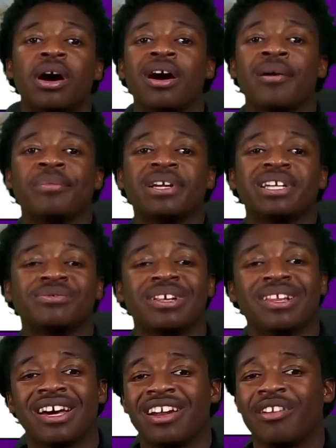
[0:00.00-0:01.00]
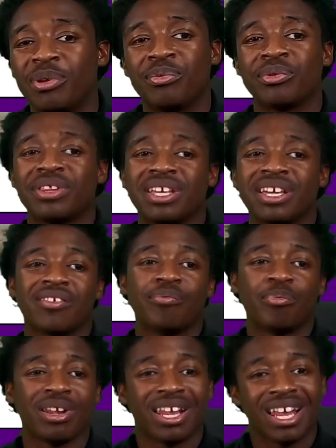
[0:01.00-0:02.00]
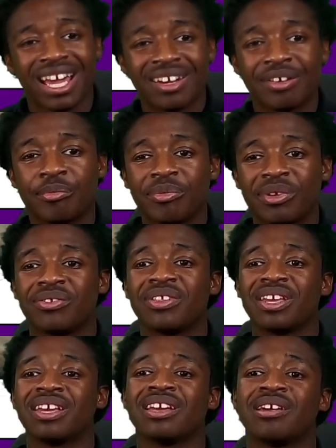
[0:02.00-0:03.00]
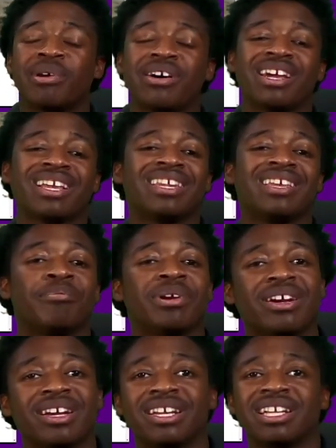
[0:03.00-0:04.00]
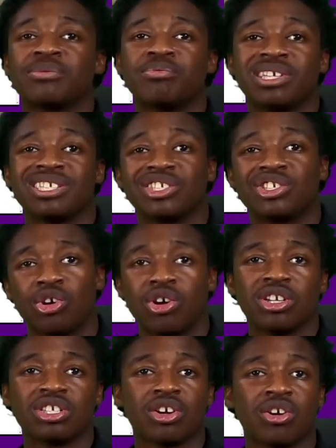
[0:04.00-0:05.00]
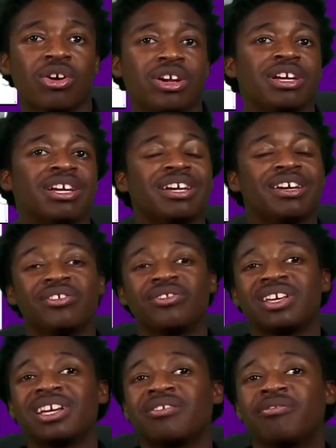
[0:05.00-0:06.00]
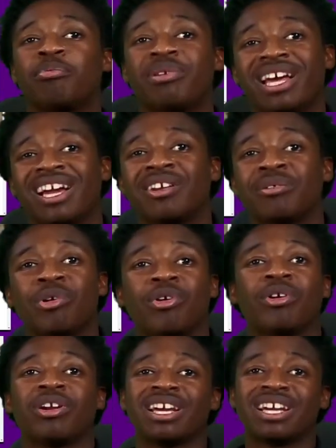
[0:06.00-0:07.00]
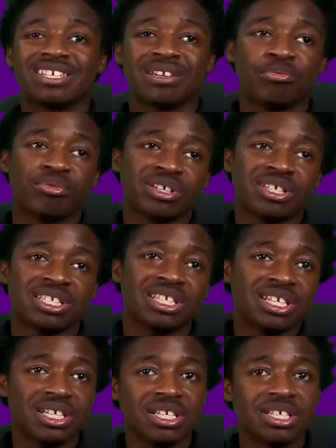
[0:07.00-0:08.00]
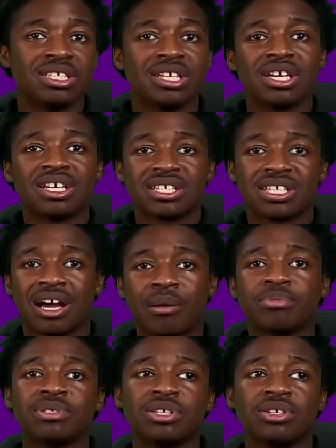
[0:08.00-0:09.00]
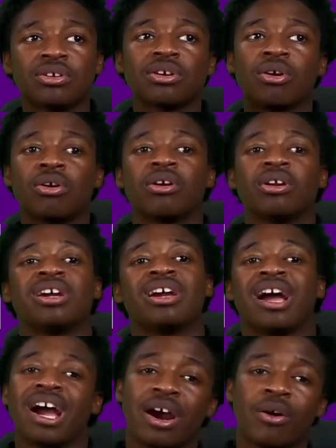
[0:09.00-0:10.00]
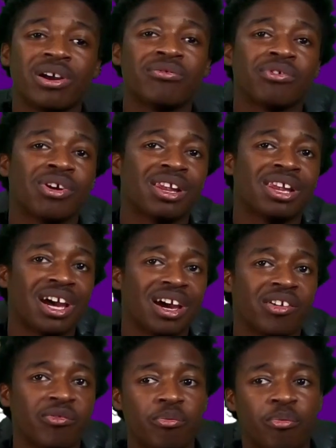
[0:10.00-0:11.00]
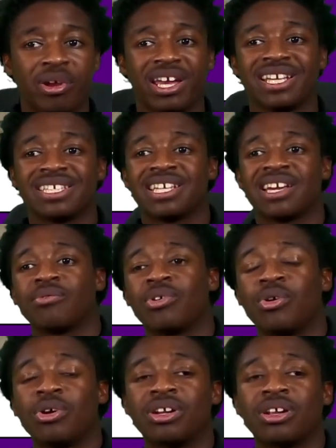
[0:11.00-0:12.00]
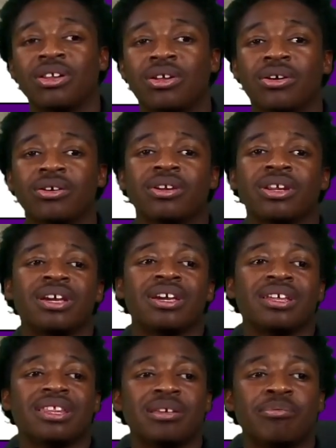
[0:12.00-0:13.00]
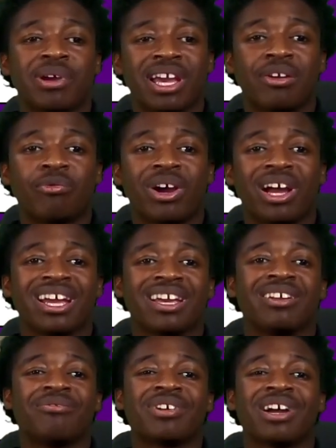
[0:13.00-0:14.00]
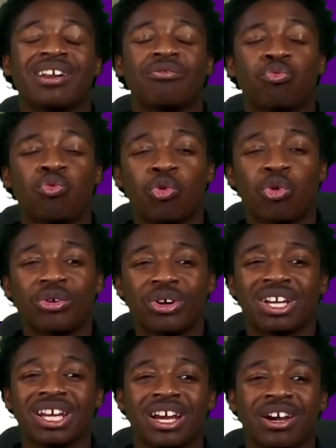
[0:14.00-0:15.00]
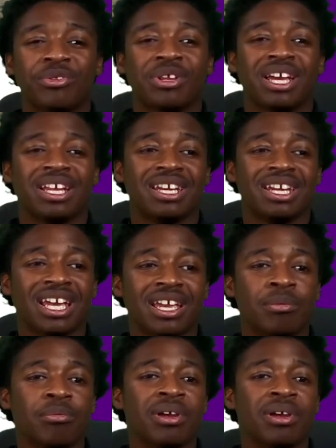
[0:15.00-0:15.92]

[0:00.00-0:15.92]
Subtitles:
Because when a lot of people think of Platinum, they're thinking about like the American Express charge card. They're thinking of a Platinum card as a prestige top tier card. However, a lot of banks have gone along the bandwagon of kind of watering down that name